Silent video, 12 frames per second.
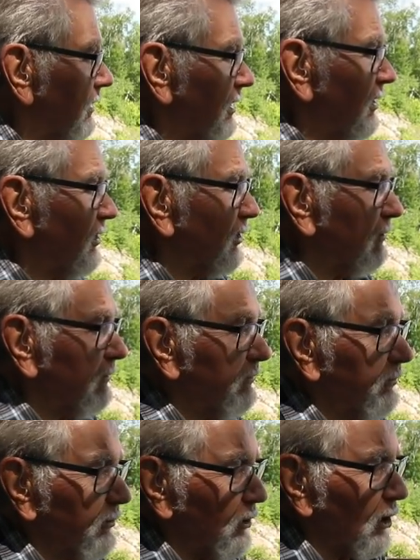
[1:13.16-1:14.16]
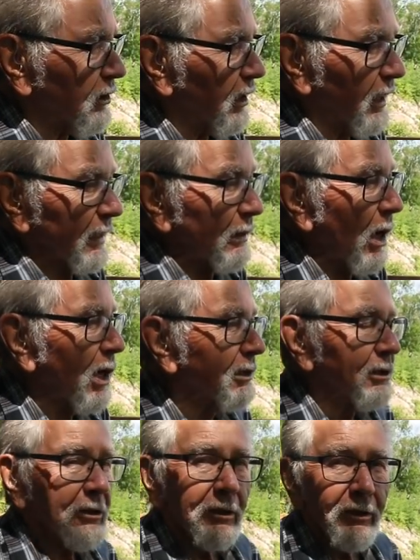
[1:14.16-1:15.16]
ease of not getting
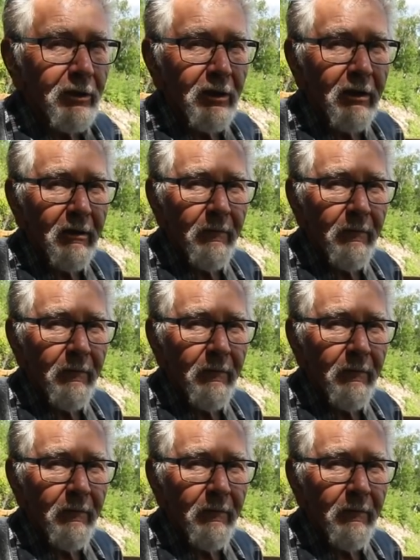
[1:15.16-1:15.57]
lost. And